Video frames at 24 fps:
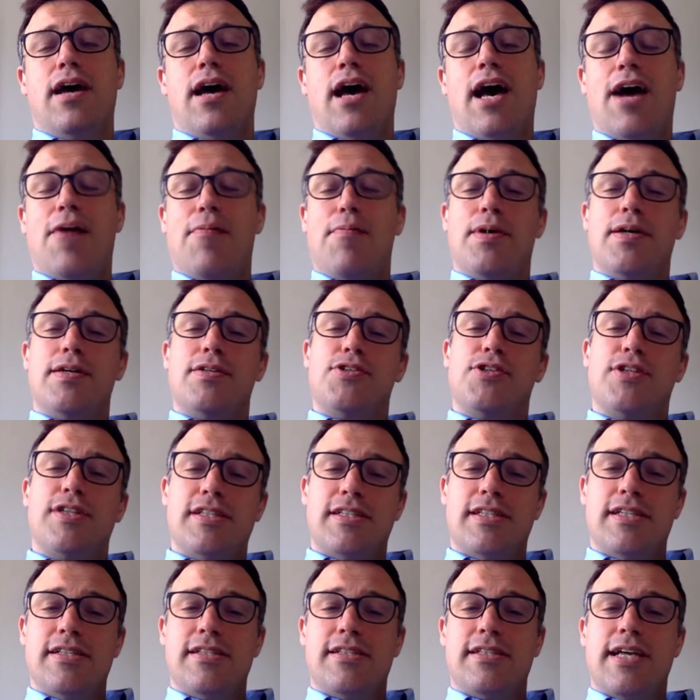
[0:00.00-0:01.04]
How much
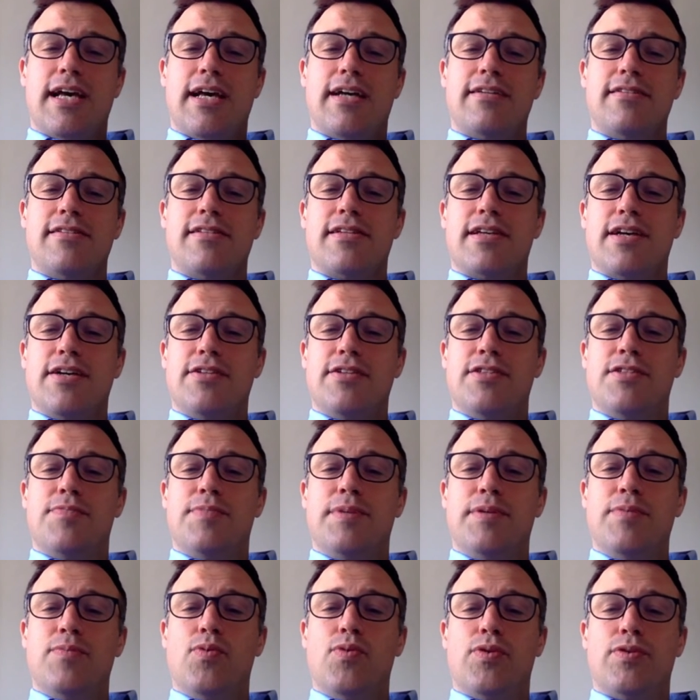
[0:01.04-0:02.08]
is this text going to
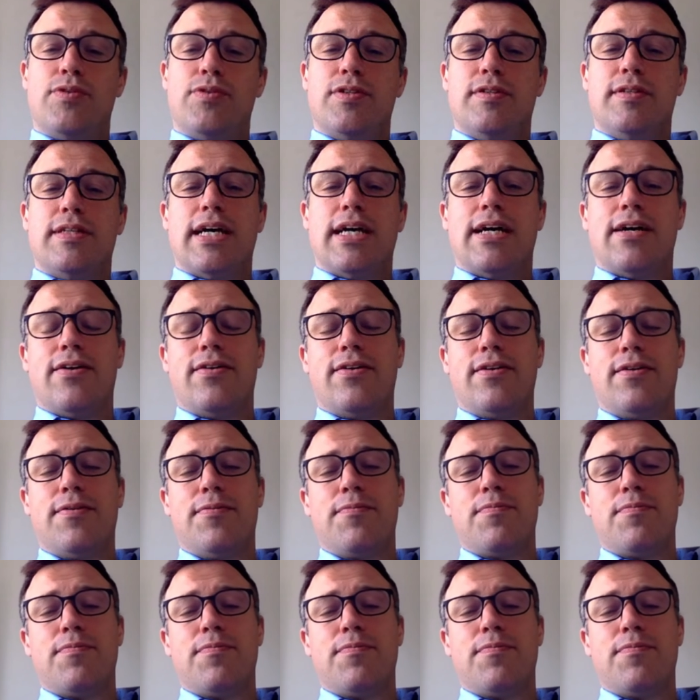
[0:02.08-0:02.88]
be watered down?